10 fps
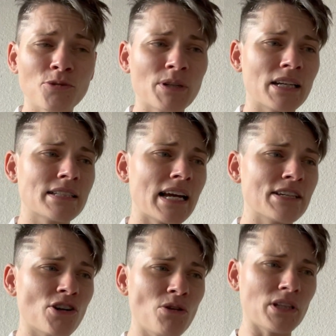because I
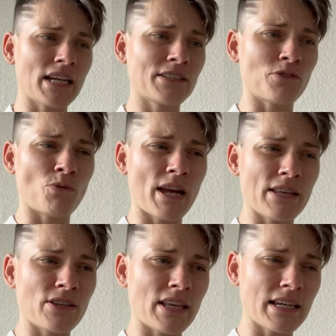don't like the way
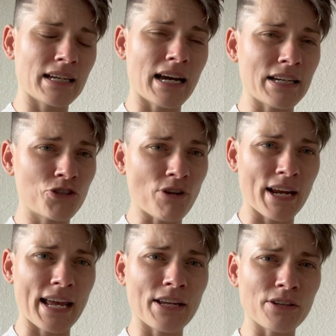that they get kind of
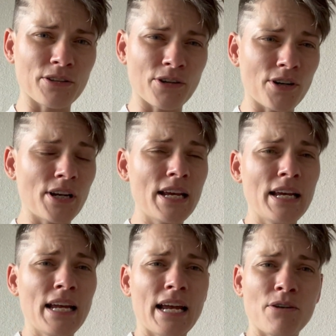triangular
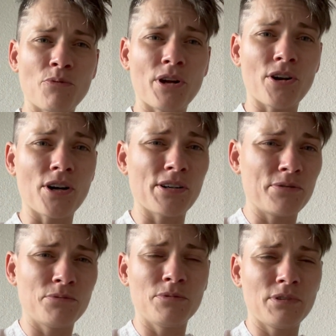and weird.